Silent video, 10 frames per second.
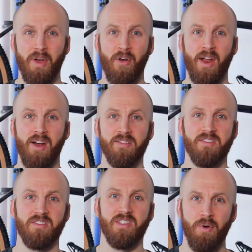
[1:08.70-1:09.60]
my
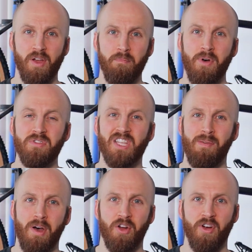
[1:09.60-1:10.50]
routes, but mostly I'm
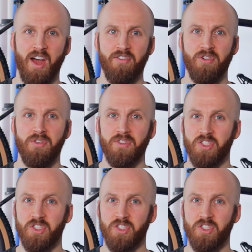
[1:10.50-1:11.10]
on gravel,